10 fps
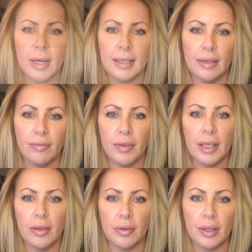didn't
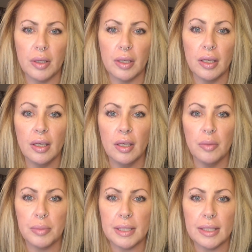video the
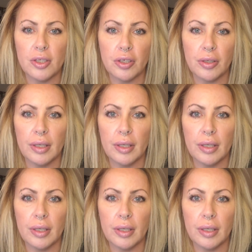procedure.